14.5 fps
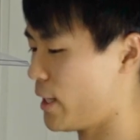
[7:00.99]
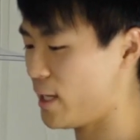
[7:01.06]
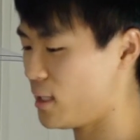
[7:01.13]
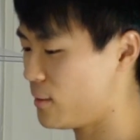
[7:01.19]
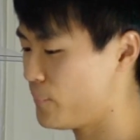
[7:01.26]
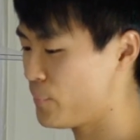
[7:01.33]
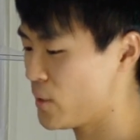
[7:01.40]

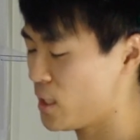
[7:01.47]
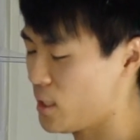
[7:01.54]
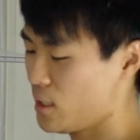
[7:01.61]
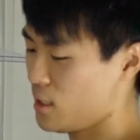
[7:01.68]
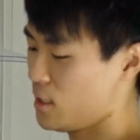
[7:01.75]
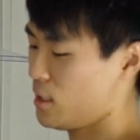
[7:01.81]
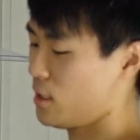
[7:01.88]
light,
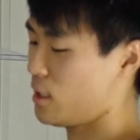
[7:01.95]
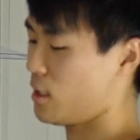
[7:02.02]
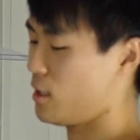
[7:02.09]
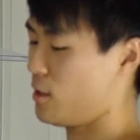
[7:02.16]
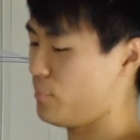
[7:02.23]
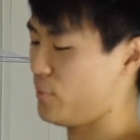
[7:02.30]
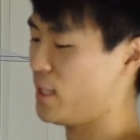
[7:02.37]

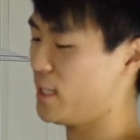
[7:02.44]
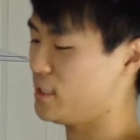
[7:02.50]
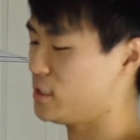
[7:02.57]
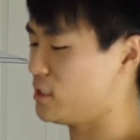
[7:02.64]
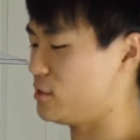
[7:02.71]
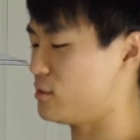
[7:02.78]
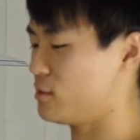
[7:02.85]
um,
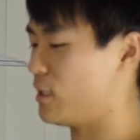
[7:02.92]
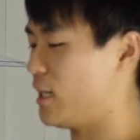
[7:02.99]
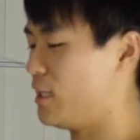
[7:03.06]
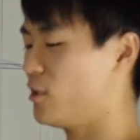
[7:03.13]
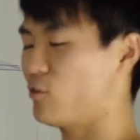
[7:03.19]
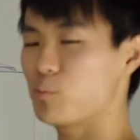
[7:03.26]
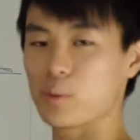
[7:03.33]
that just, I
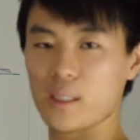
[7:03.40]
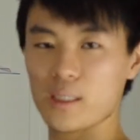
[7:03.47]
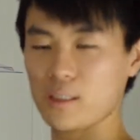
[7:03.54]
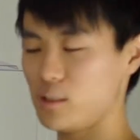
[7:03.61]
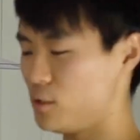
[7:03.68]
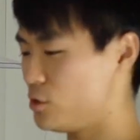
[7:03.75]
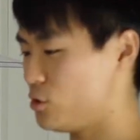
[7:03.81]
love playing
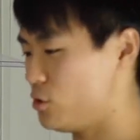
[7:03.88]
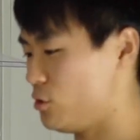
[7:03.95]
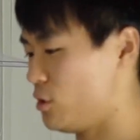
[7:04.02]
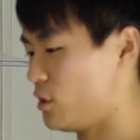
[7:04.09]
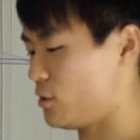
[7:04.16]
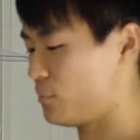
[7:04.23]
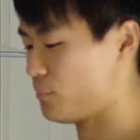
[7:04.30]
in the shoe,
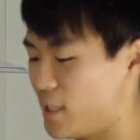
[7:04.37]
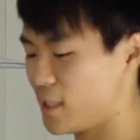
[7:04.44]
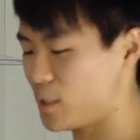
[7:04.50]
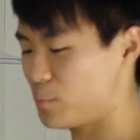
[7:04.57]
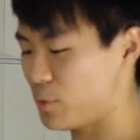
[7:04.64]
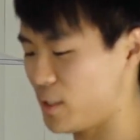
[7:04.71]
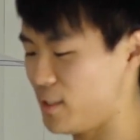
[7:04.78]
you know? I
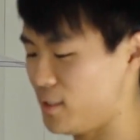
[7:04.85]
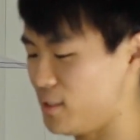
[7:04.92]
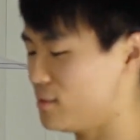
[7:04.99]
gotta play